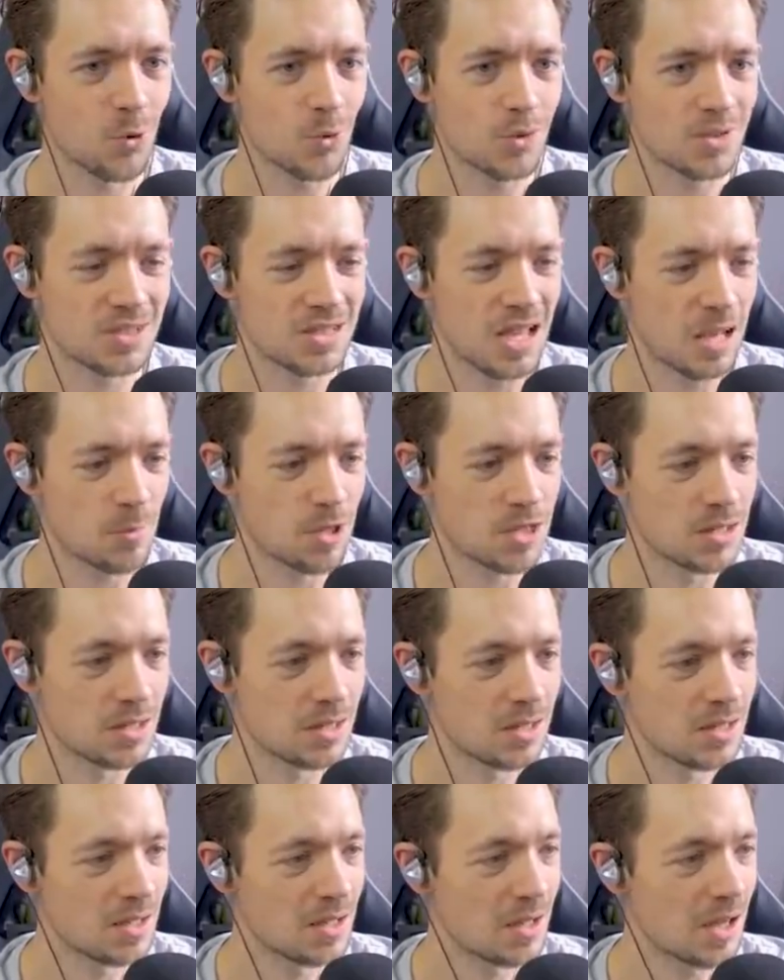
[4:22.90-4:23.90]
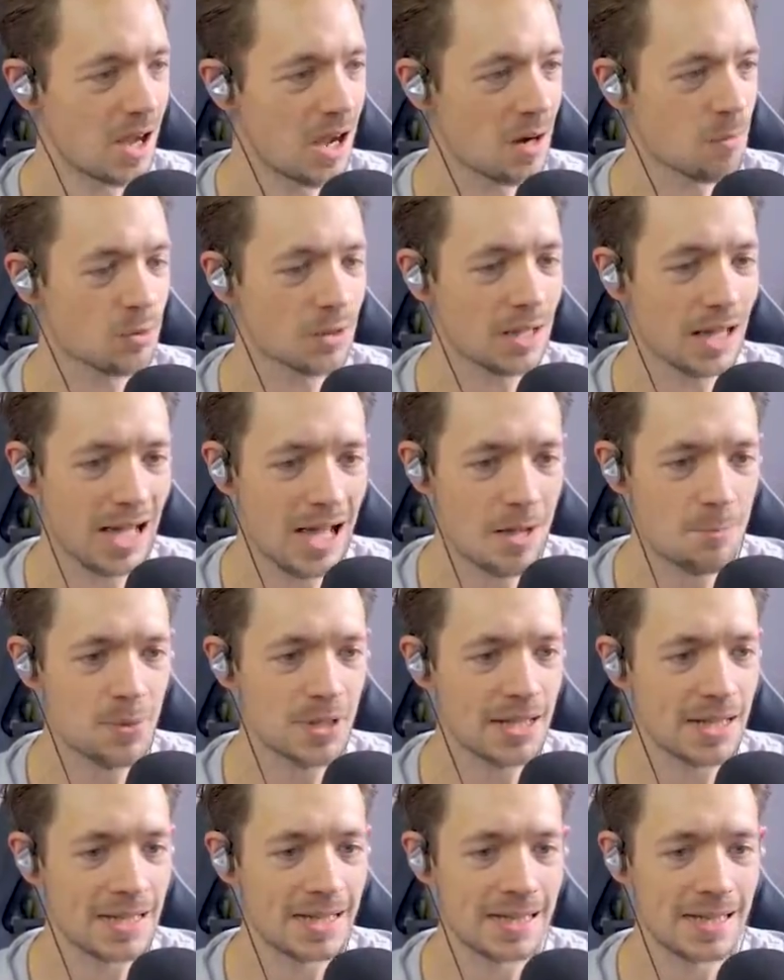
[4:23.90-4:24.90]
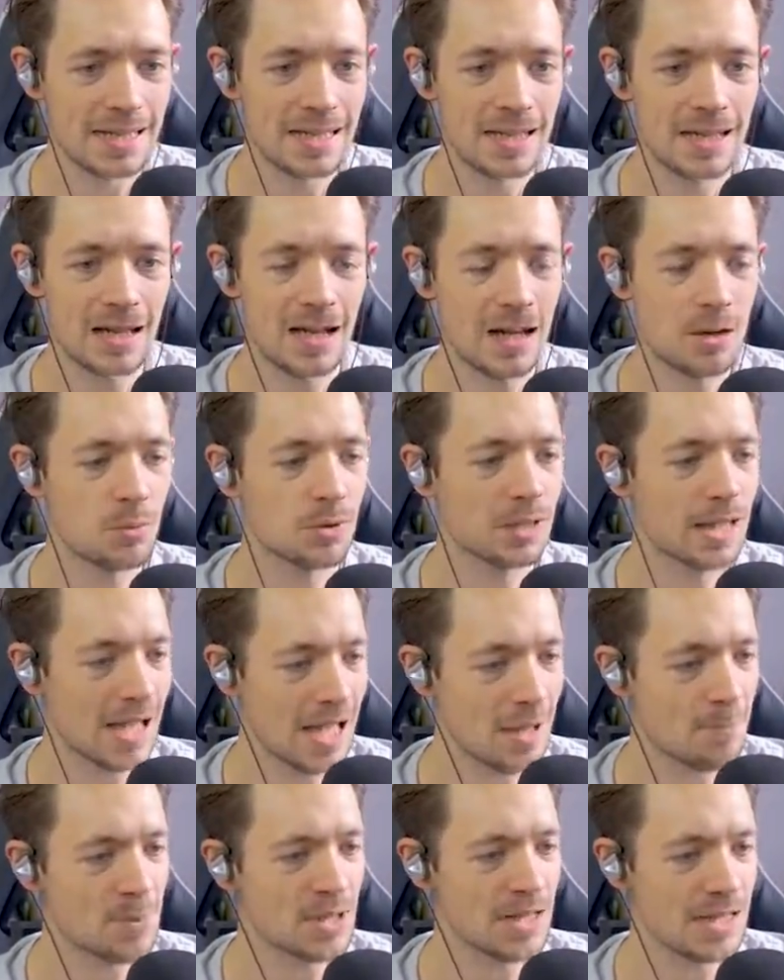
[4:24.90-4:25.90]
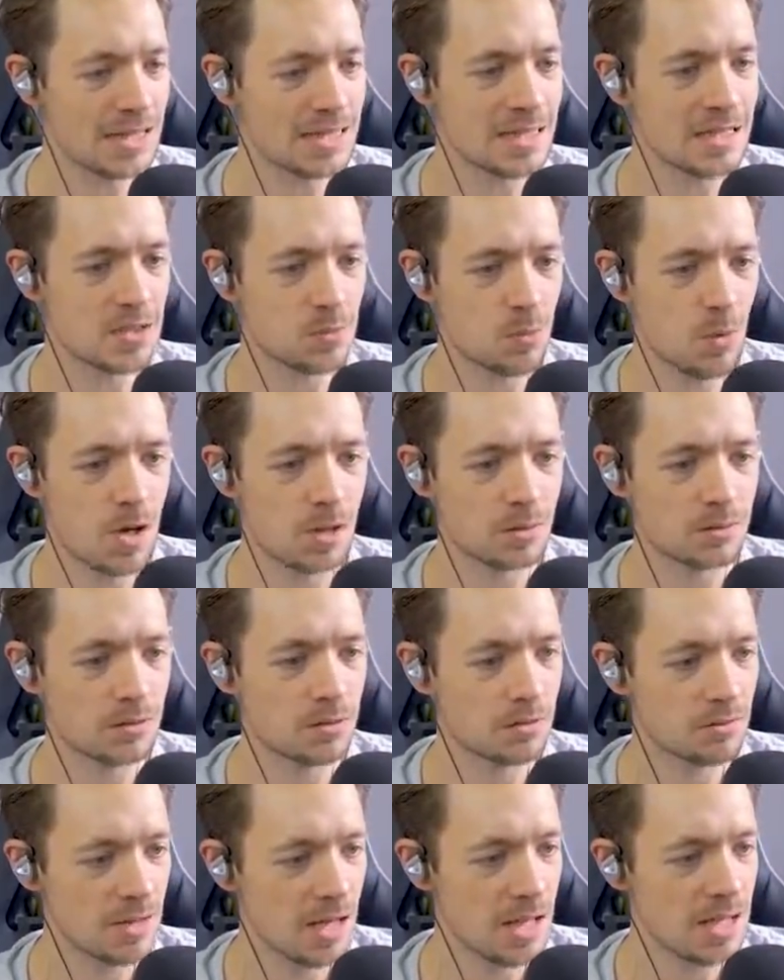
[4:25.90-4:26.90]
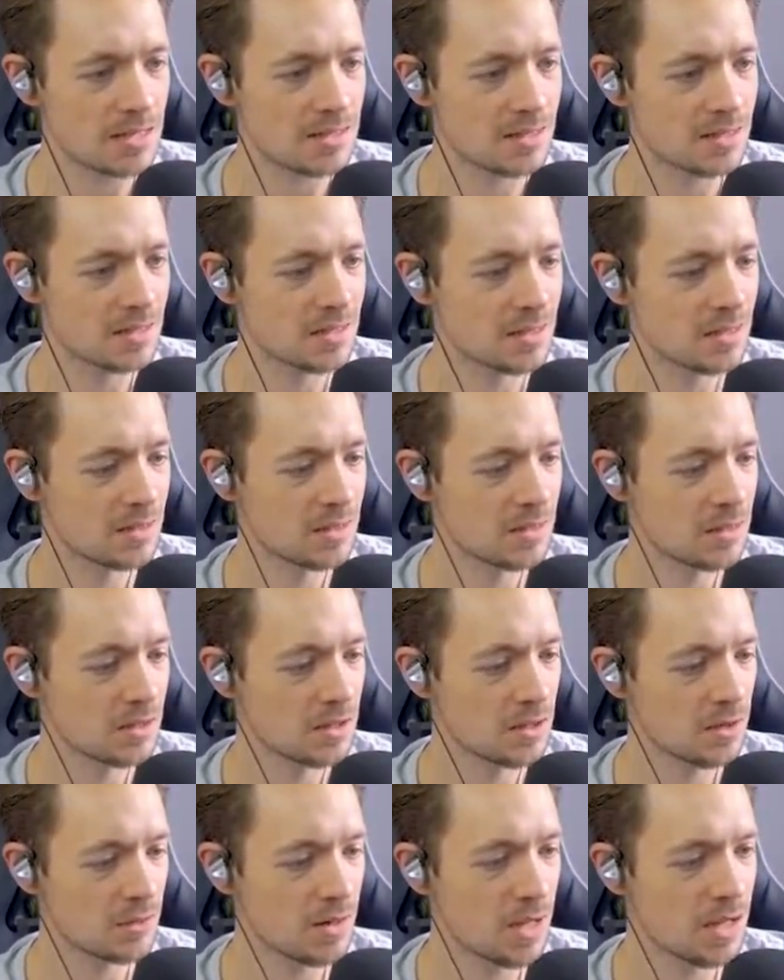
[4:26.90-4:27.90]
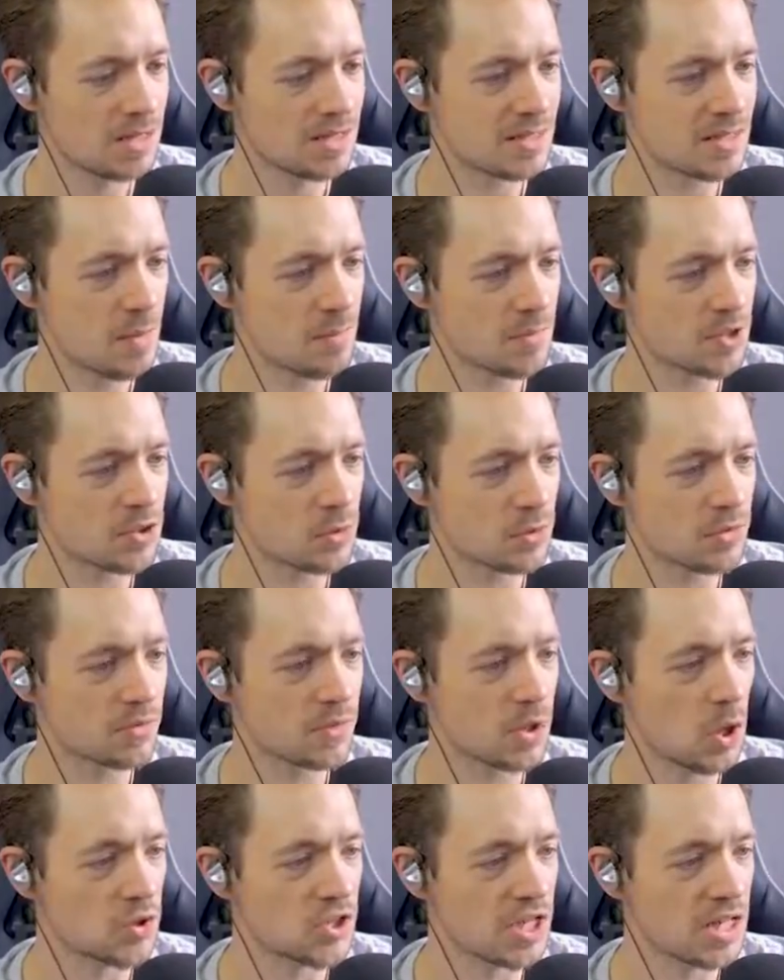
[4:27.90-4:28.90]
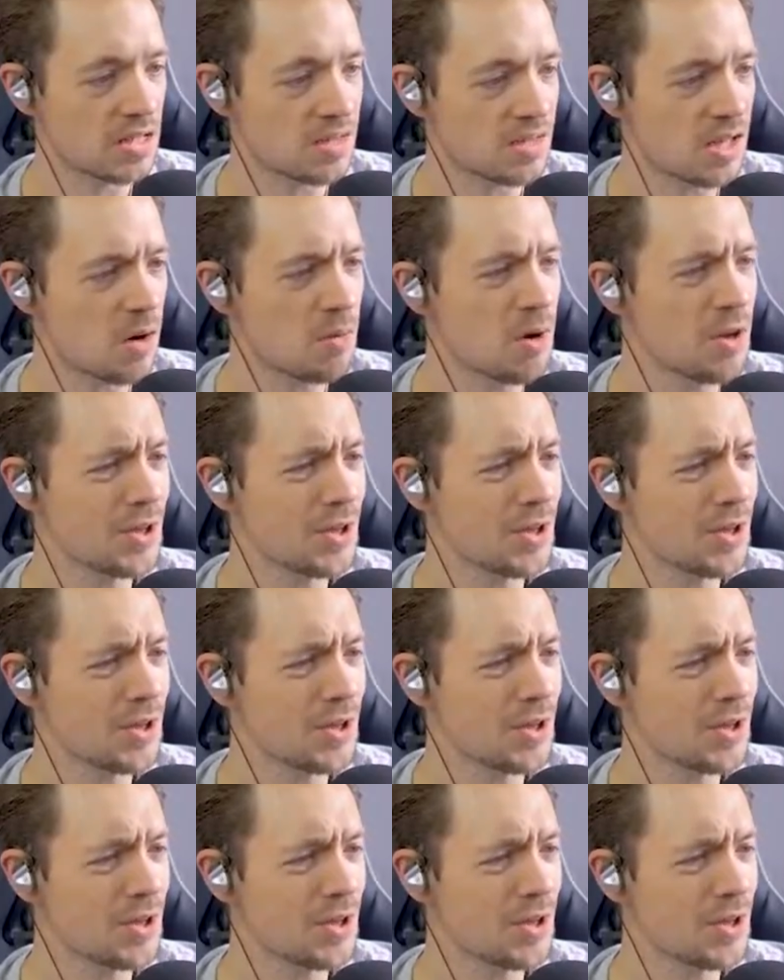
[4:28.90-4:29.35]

raw salmon. I will happily, I will happily in this world create create some sort of lodgings. Oh,